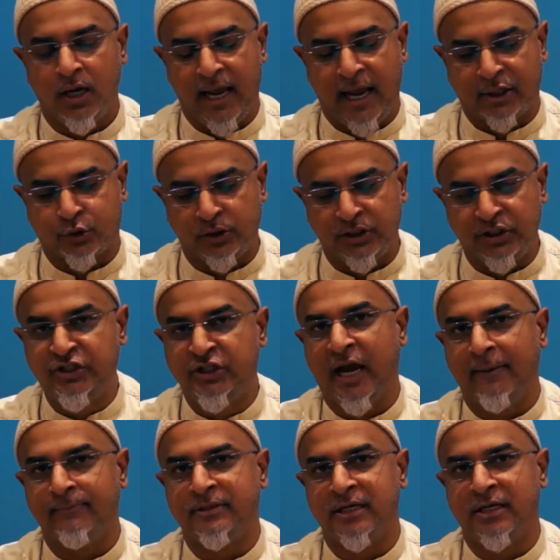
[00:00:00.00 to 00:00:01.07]
actually
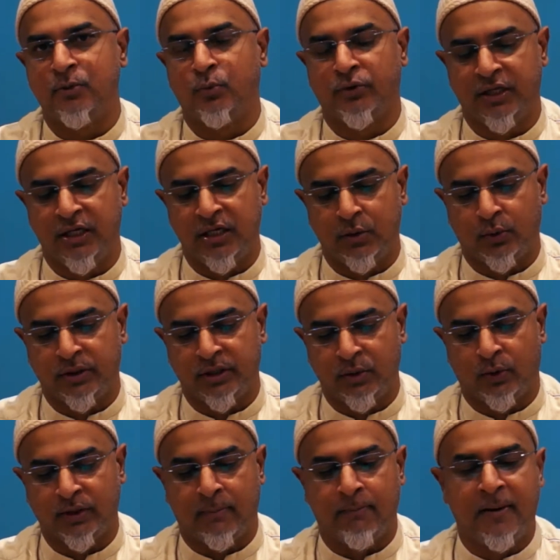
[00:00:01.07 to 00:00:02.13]
jabbed him with
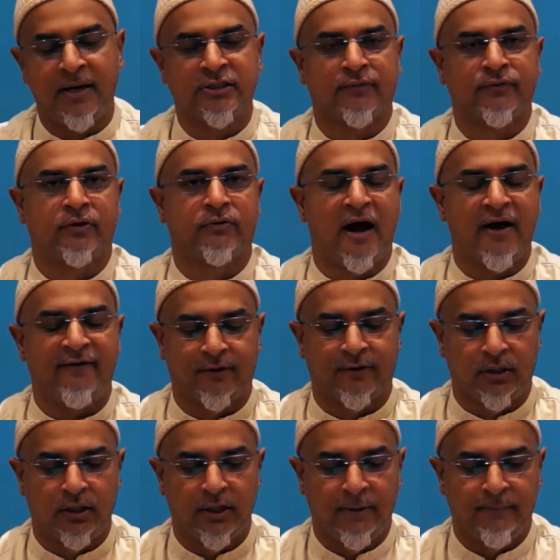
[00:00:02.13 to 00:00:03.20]
the butt of the
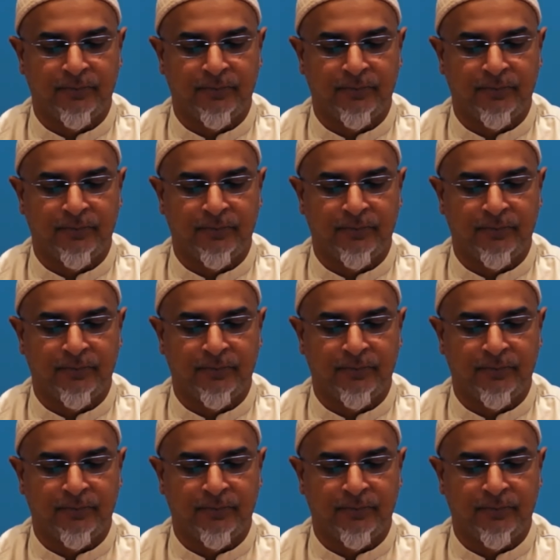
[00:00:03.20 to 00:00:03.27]
rifle